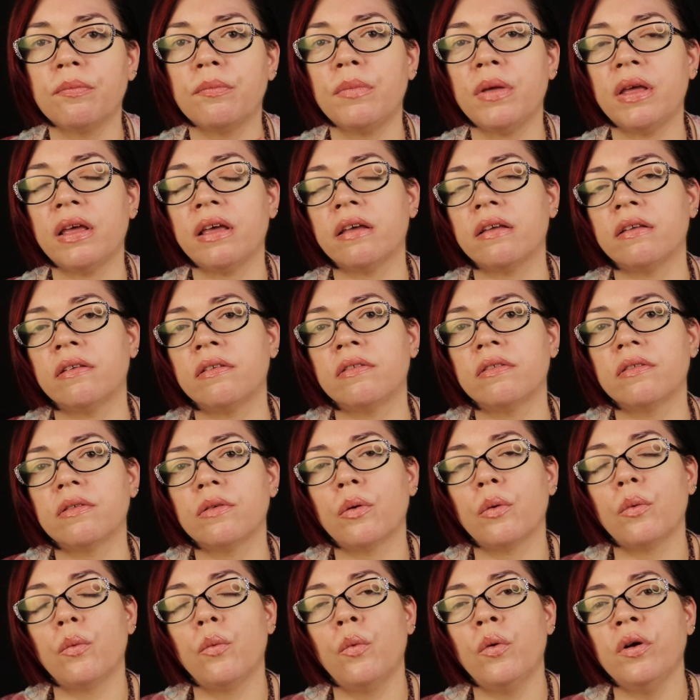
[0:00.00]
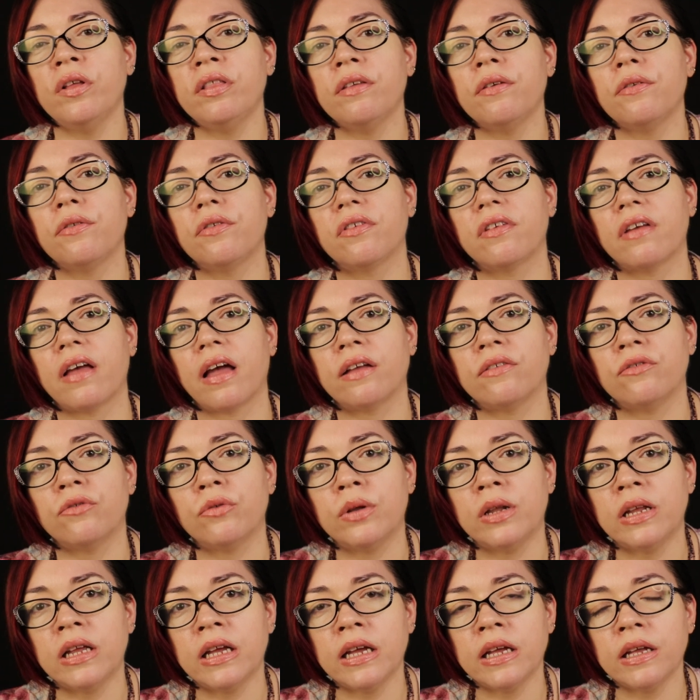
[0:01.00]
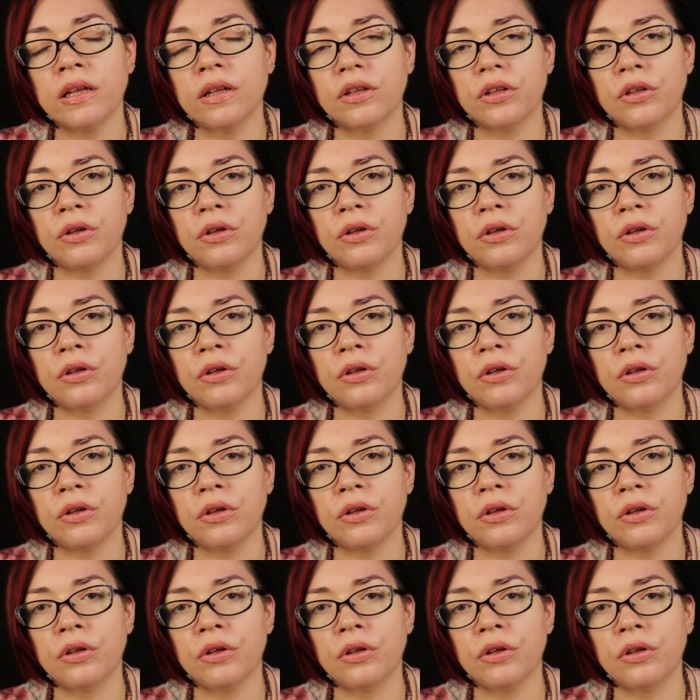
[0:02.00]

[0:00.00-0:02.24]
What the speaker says: because with your scheduling,